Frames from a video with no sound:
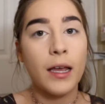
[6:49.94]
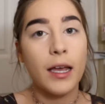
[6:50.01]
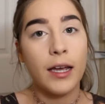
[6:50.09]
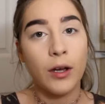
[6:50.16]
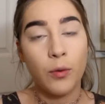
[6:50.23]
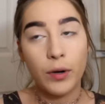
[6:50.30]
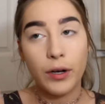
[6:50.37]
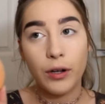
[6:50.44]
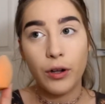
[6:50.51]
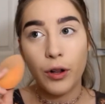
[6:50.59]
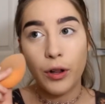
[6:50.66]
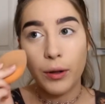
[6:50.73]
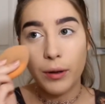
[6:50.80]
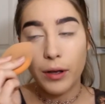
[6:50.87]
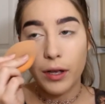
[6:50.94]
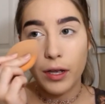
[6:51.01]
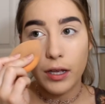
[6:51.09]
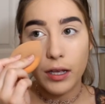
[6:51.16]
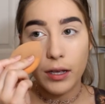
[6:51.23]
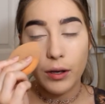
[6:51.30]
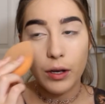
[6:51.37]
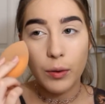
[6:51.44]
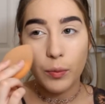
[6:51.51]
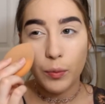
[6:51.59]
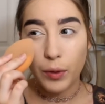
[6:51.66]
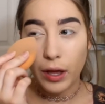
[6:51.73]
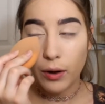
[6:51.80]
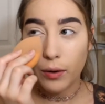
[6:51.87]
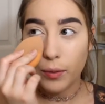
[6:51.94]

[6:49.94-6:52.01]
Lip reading: it will, like